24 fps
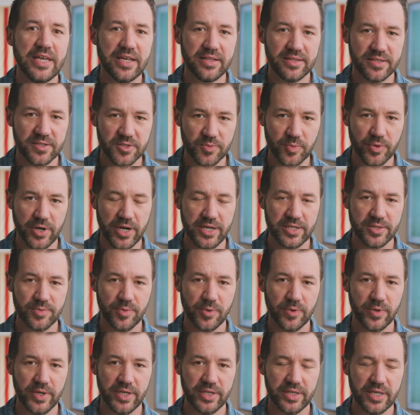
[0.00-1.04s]
at this price
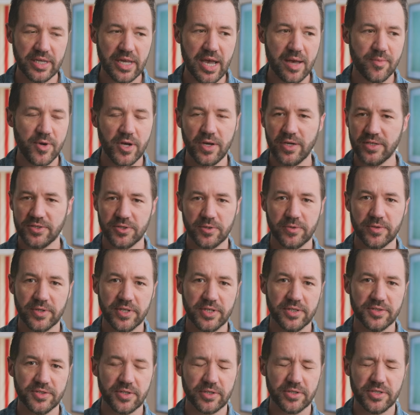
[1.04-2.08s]
point, the Yamaha's
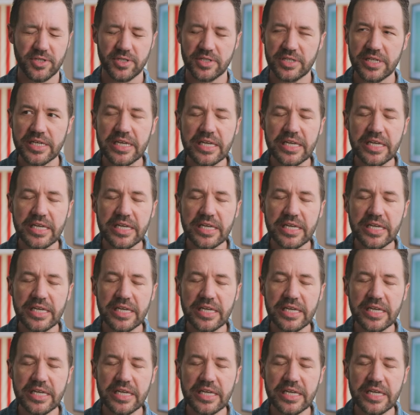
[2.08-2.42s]
grills are just